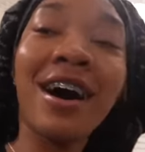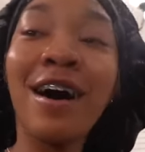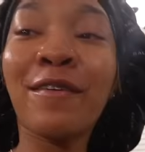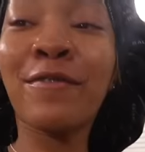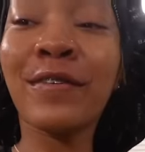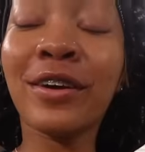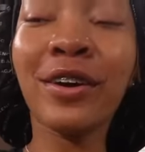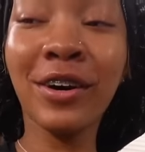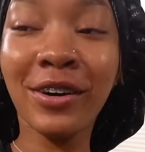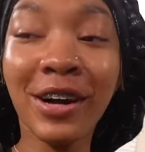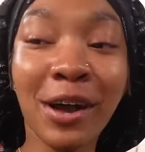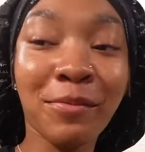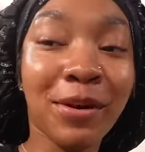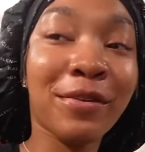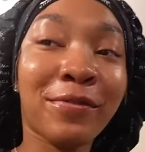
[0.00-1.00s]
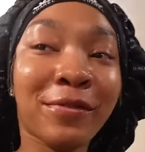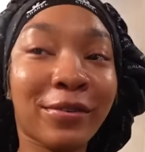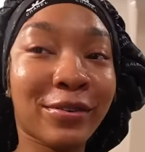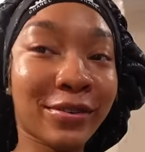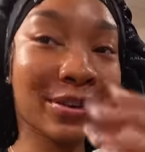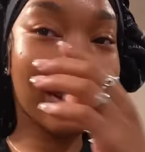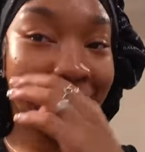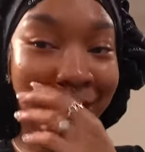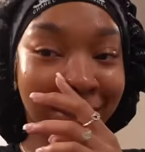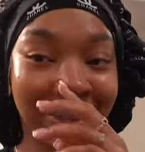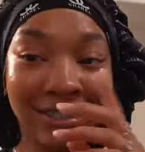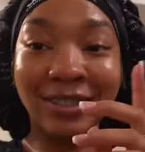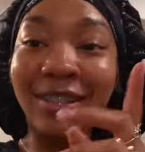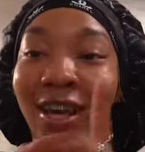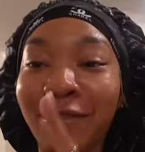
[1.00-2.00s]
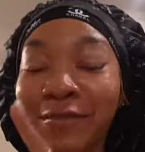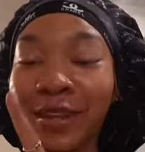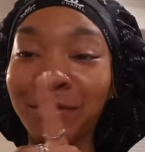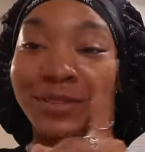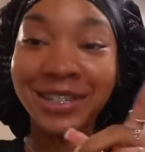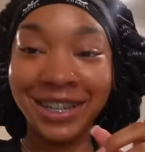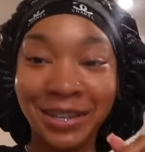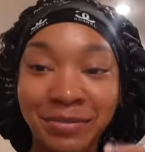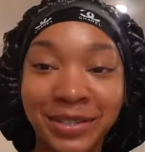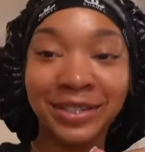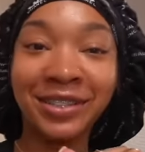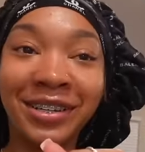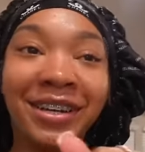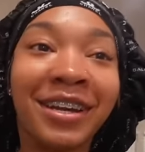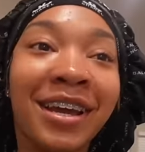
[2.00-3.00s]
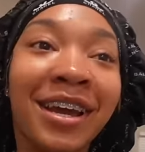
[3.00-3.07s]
I'm gonna go grab my phone because I feel like we should take a picture.